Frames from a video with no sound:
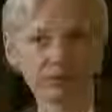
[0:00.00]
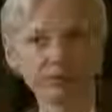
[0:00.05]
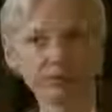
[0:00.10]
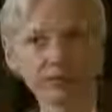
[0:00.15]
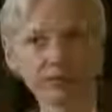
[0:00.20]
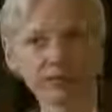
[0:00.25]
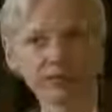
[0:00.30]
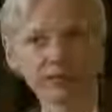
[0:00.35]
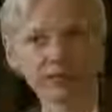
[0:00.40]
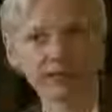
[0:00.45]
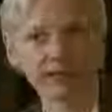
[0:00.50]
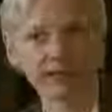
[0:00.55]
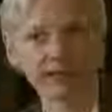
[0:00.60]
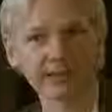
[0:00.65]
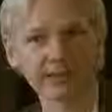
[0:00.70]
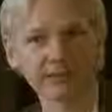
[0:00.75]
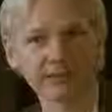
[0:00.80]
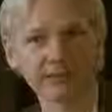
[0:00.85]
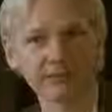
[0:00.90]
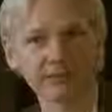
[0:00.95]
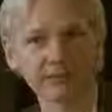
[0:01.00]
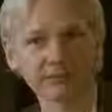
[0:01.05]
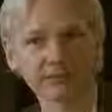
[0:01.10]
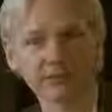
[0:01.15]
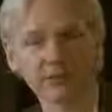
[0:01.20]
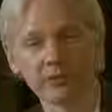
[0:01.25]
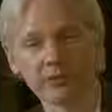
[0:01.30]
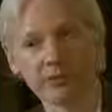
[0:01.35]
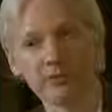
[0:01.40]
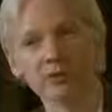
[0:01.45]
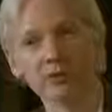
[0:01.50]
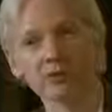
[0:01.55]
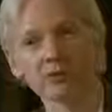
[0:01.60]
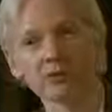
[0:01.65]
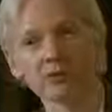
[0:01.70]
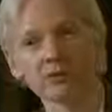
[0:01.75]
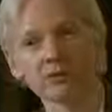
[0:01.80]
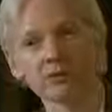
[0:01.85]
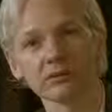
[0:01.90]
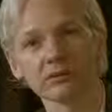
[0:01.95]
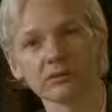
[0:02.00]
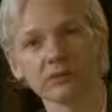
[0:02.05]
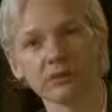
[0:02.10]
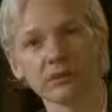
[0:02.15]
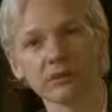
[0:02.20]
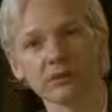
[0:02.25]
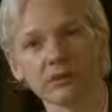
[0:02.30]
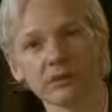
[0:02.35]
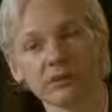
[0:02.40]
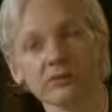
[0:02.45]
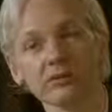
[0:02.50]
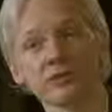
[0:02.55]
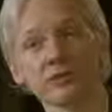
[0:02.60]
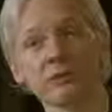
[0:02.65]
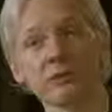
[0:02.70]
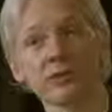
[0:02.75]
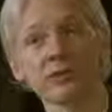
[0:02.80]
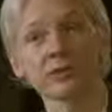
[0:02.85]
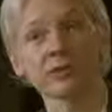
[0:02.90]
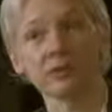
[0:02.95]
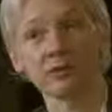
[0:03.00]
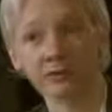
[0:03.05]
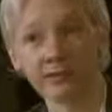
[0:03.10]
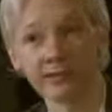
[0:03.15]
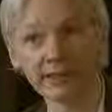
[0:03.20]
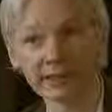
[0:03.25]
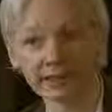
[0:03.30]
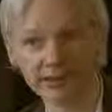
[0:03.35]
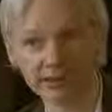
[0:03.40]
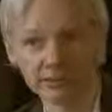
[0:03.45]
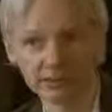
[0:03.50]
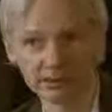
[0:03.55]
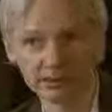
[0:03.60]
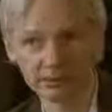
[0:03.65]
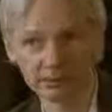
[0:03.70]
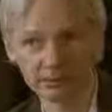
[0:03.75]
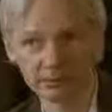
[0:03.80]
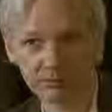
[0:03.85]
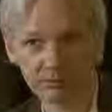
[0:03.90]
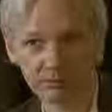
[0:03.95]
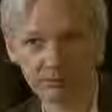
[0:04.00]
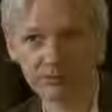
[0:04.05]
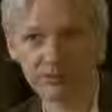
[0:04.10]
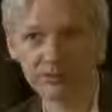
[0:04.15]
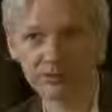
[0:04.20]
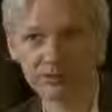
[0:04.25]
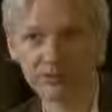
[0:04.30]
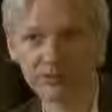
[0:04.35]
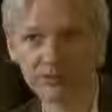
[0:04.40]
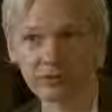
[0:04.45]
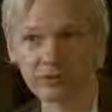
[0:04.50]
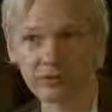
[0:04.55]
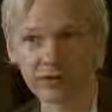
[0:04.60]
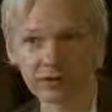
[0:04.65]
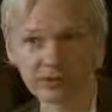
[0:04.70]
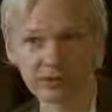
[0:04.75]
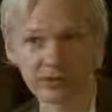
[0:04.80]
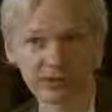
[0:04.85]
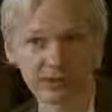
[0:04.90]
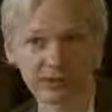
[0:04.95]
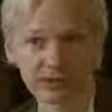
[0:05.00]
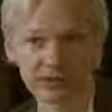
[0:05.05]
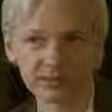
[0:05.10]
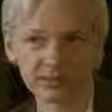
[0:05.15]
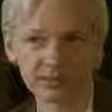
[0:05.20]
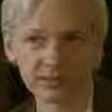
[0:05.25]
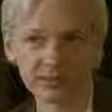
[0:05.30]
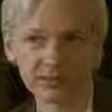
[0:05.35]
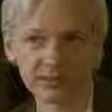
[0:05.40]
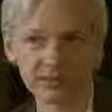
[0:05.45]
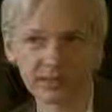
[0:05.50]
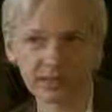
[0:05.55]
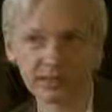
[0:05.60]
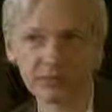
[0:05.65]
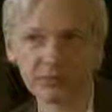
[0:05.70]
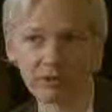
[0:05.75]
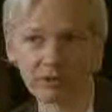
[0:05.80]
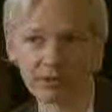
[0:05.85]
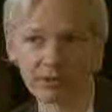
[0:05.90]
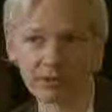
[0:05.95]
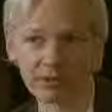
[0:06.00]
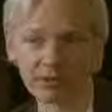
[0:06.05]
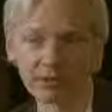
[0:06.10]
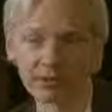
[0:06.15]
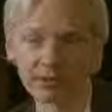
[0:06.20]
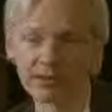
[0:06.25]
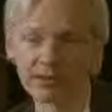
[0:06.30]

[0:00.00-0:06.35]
unfortunately, that doesn't. There's not so much career motivation to do that because you kind of stick your name on it